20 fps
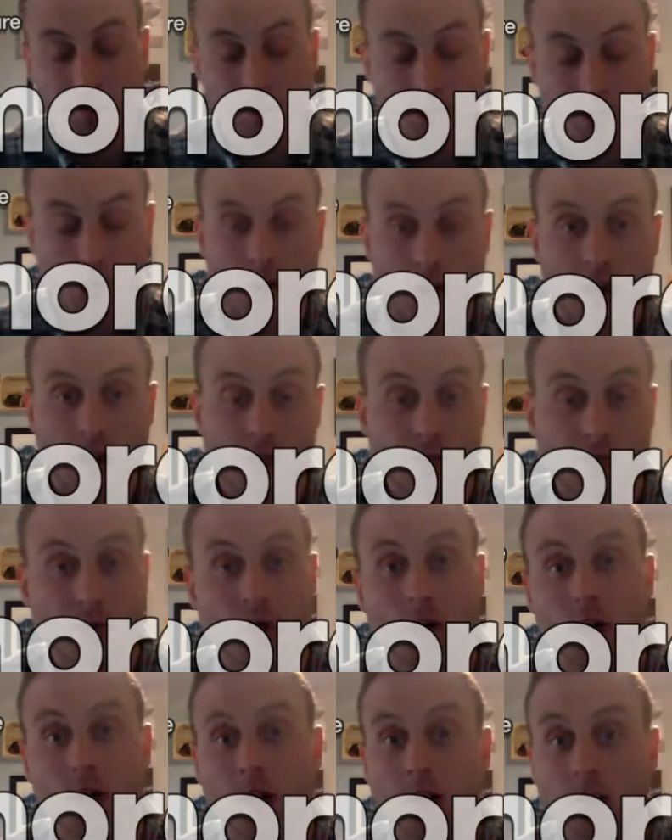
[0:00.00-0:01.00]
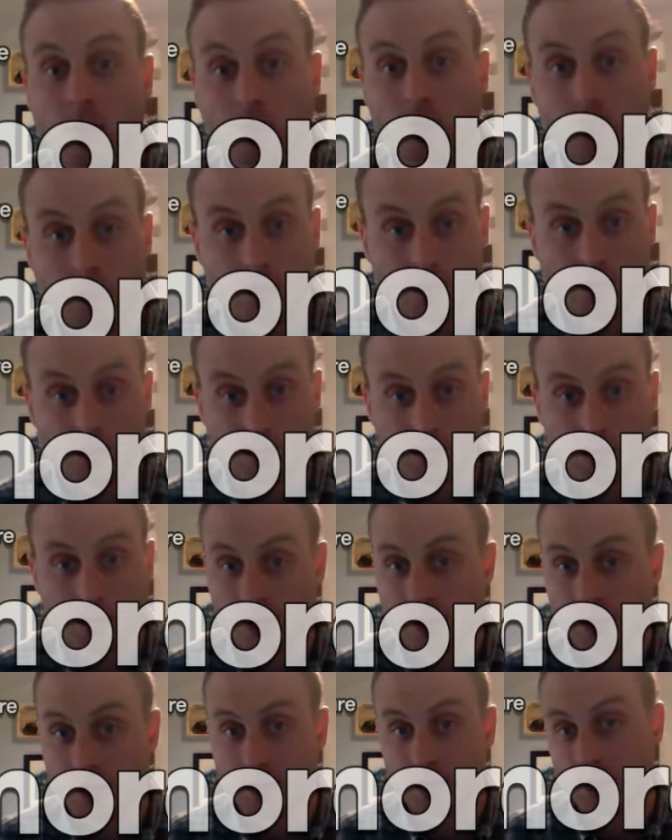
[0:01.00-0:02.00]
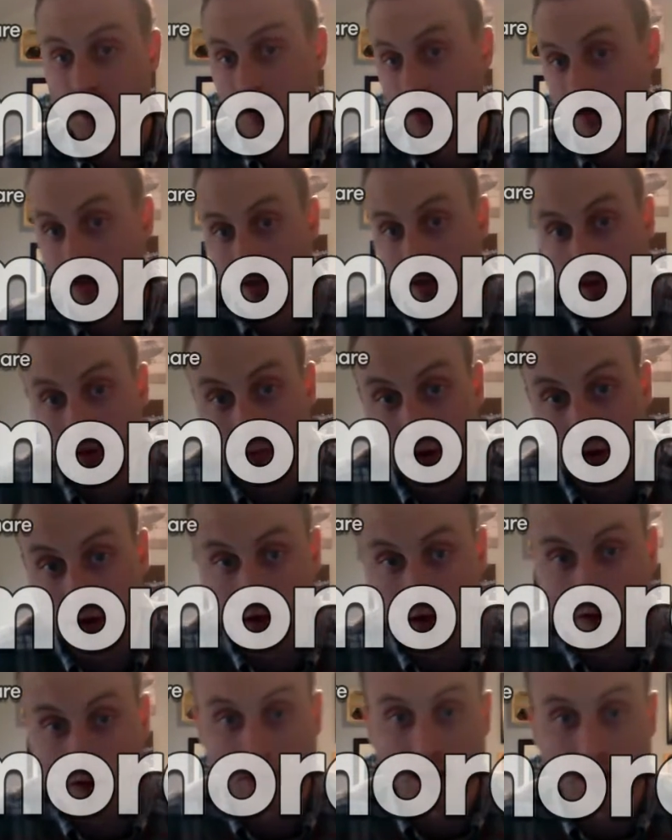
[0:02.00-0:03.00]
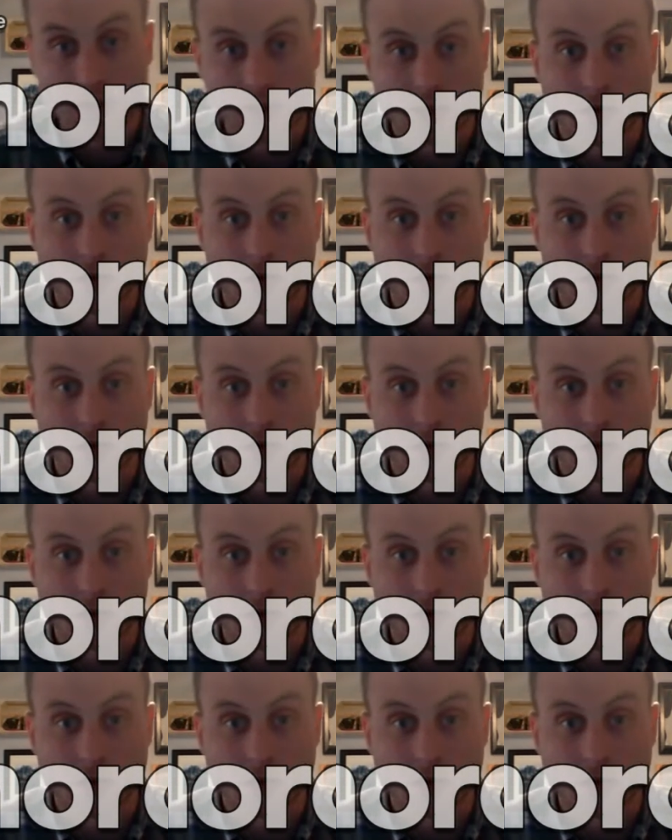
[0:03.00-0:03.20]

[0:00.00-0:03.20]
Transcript: Locating the part and doing a few inspections in about 10 minutes.